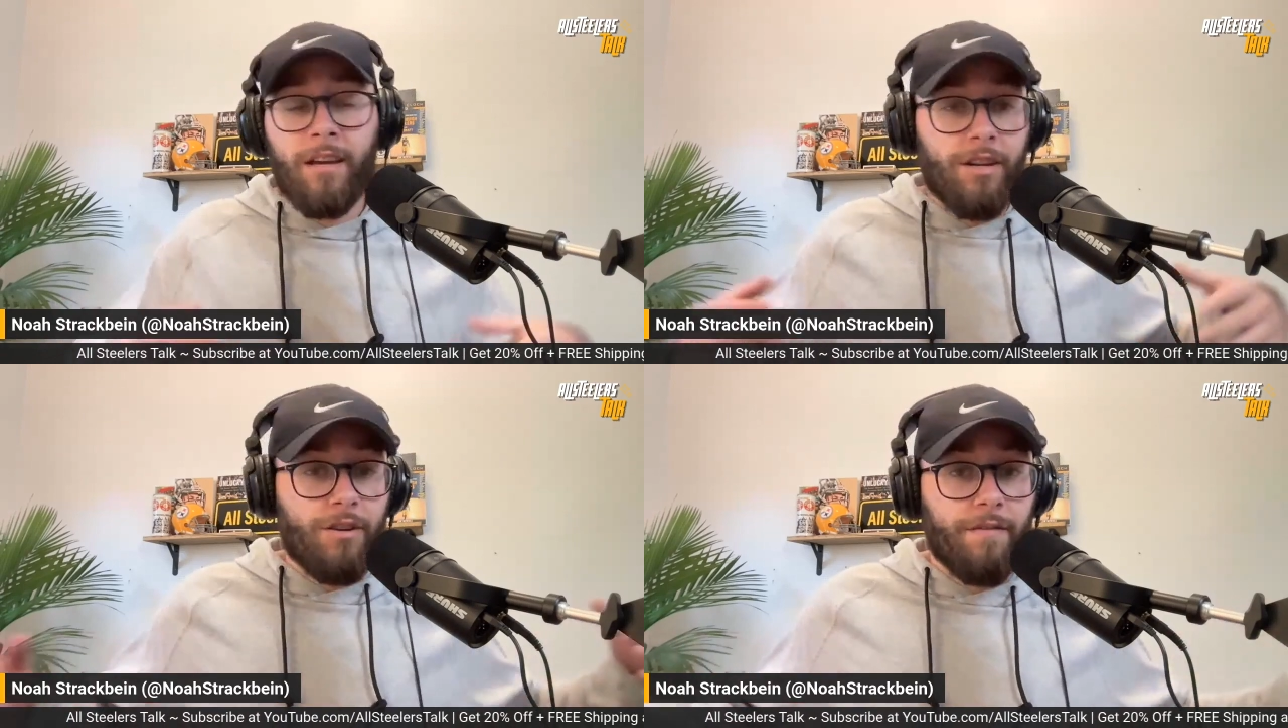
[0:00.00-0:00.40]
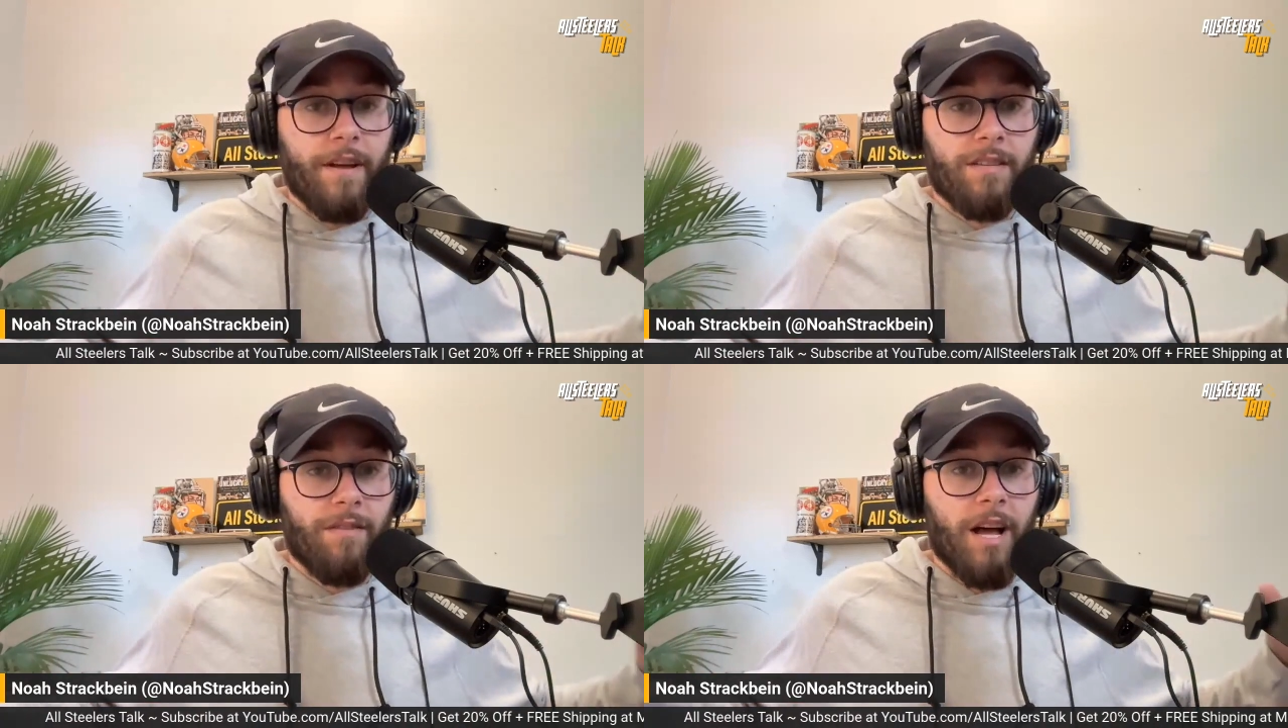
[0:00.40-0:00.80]
Your
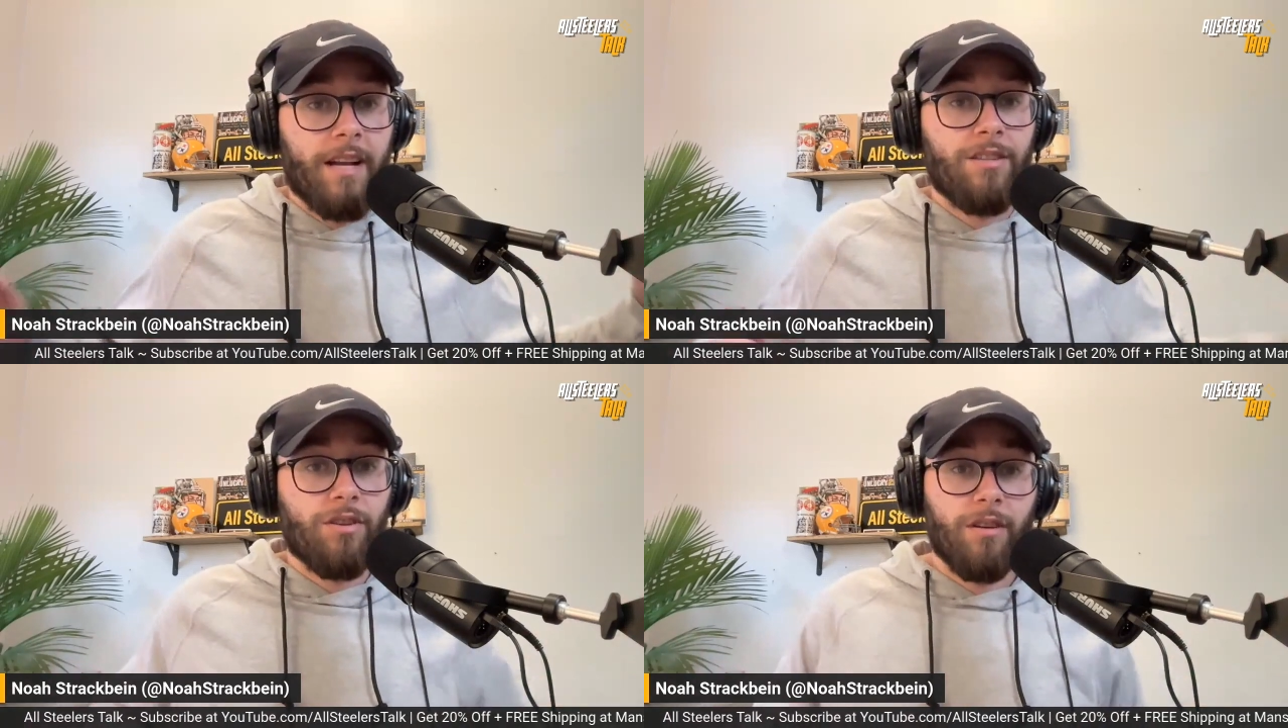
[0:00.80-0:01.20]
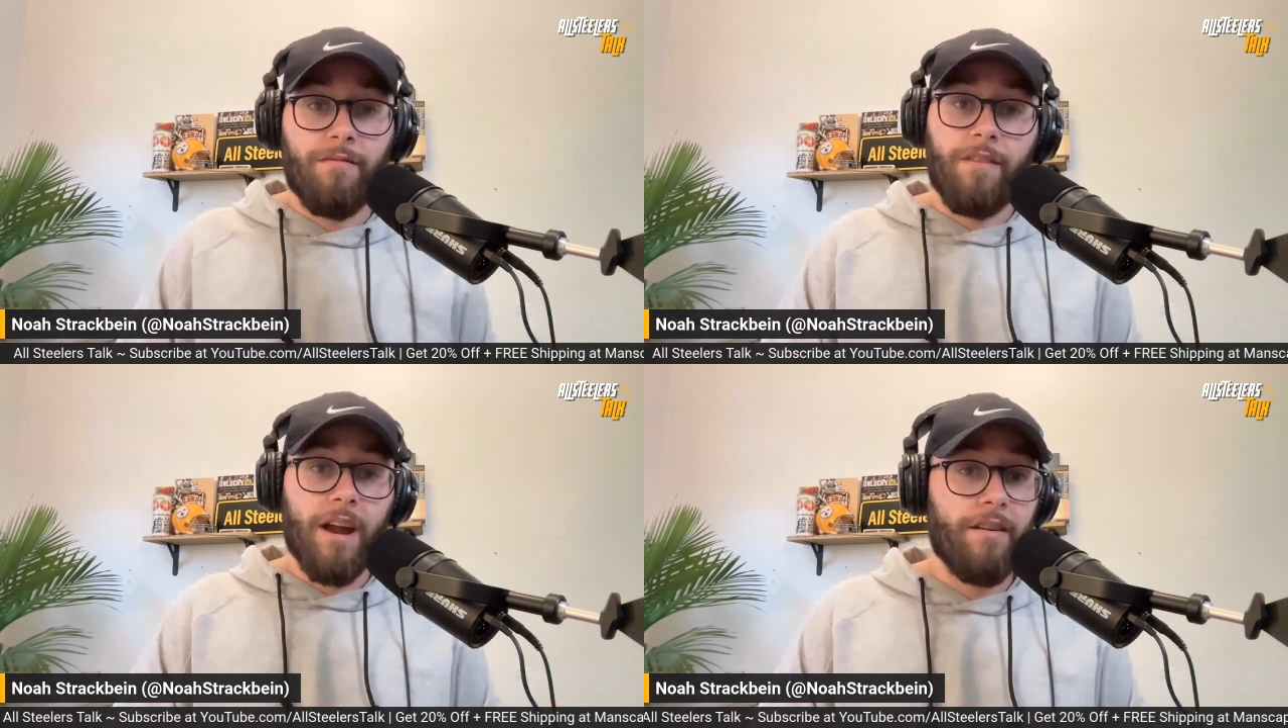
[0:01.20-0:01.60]
defensive line is looking
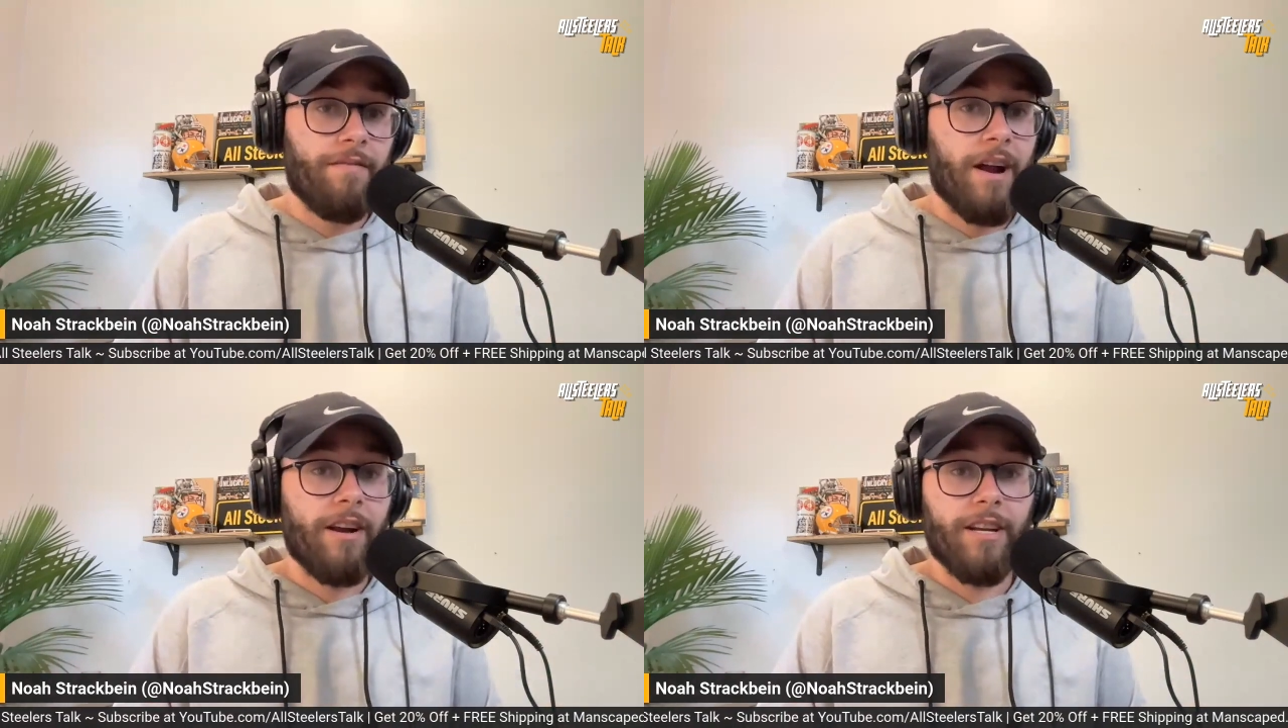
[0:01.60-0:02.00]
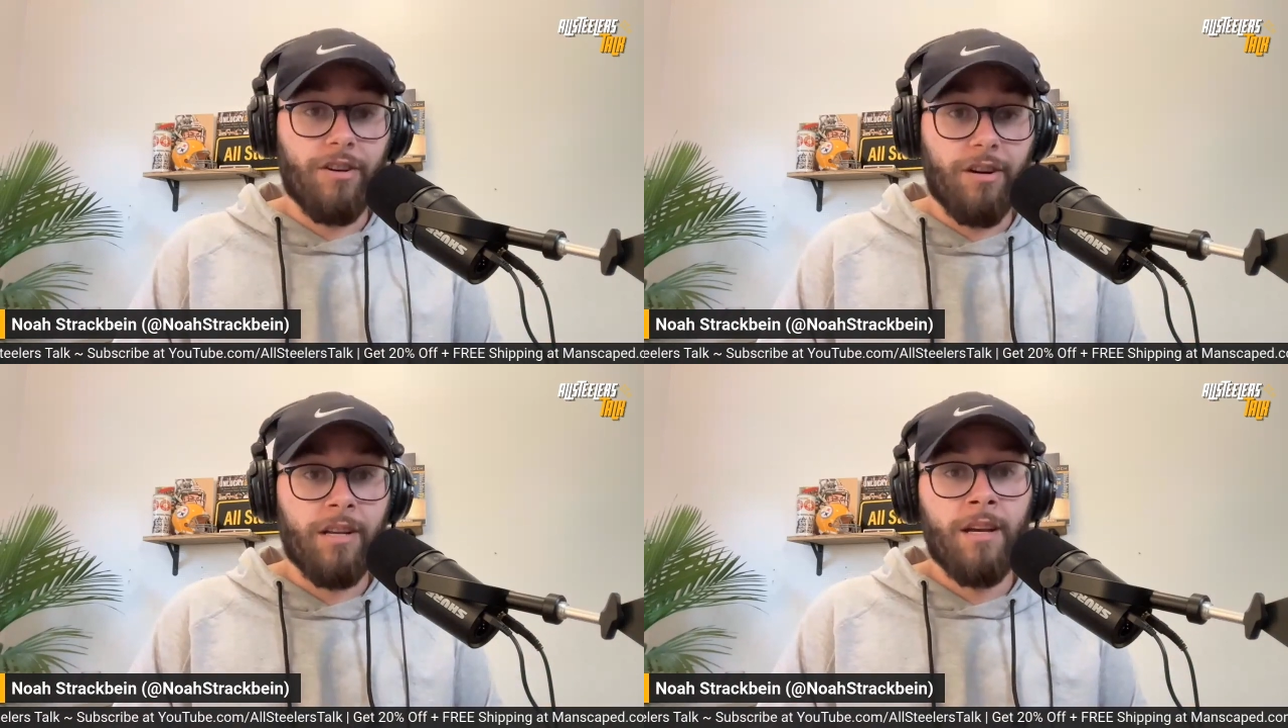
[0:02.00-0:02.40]
very, very
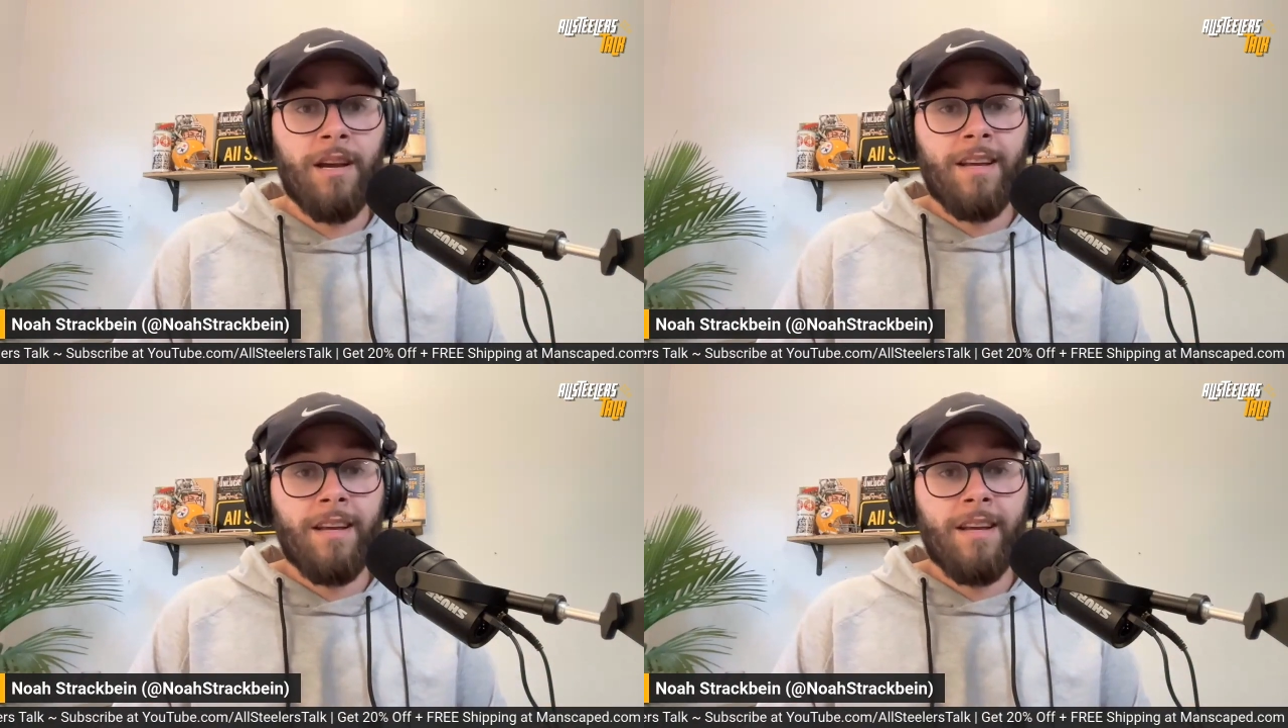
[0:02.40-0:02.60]
good.